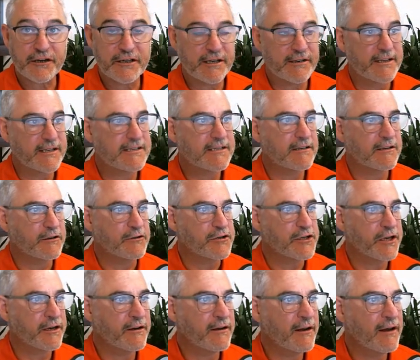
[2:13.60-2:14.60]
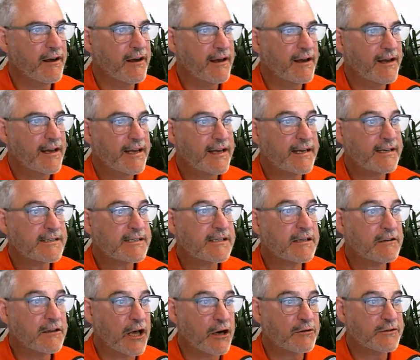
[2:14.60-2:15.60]
in the solution is
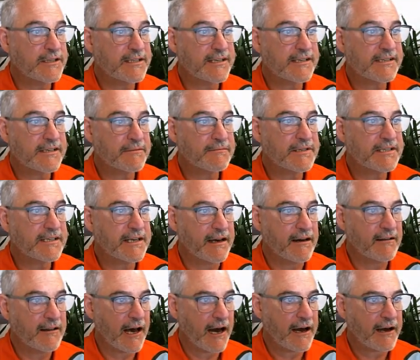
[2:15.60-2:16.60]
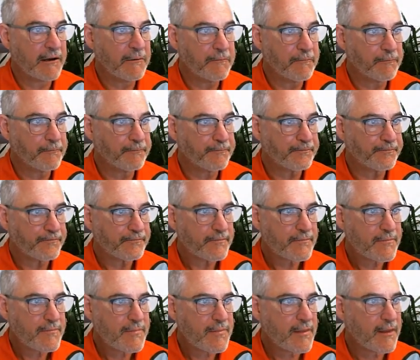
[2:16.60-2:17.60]
the loan system CLI.
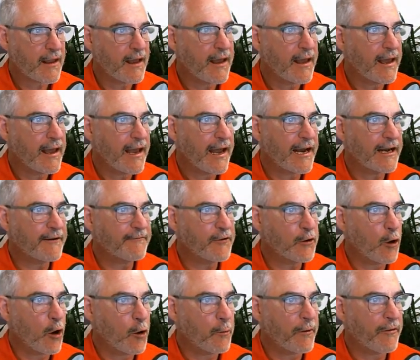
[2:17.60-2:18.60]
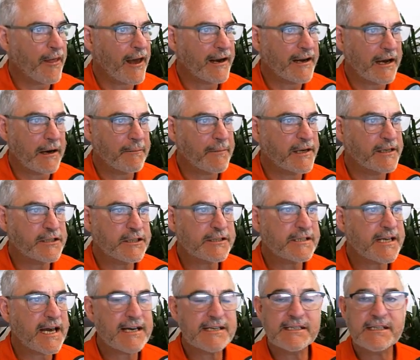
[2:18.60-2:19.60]
And if you open that up, it
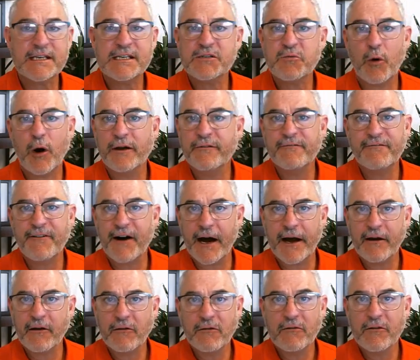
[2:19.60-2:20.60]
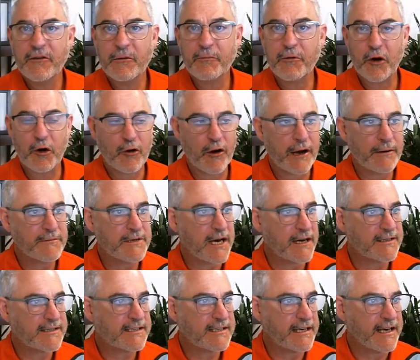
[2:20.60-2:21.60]
just has this one file, the
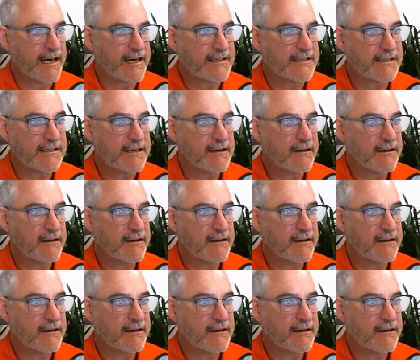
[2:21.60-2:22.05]
program.cs.